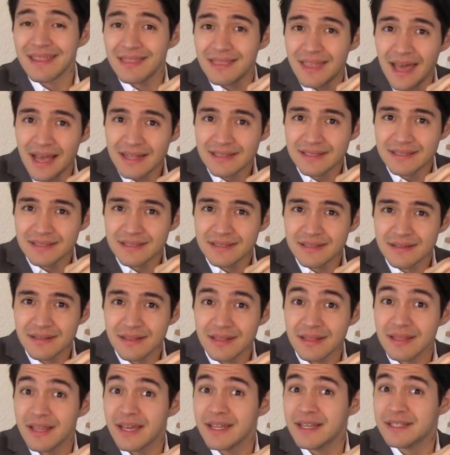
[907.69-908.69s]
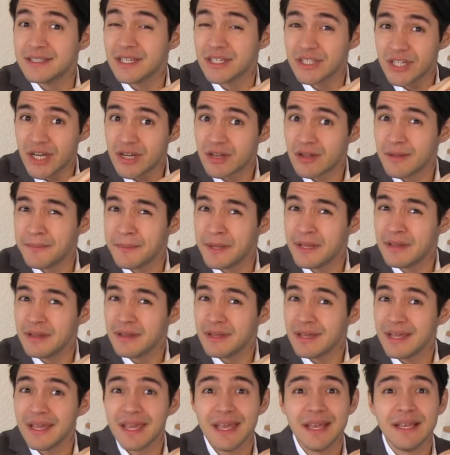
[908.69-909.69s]
That, ladies and
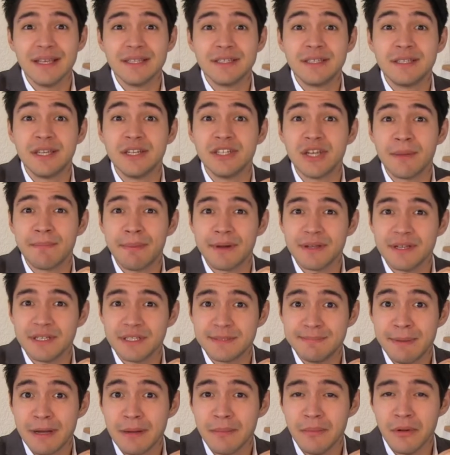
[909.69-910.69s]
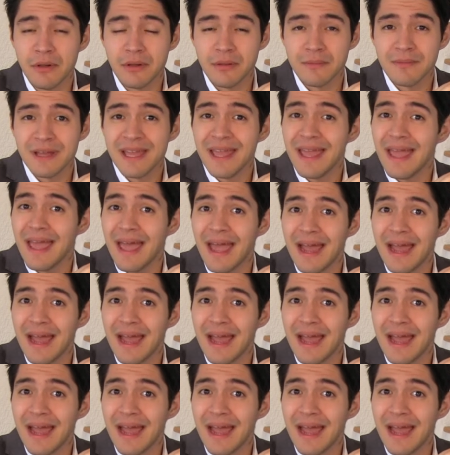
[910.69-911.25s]
gentlemen, is the Japanese bubble.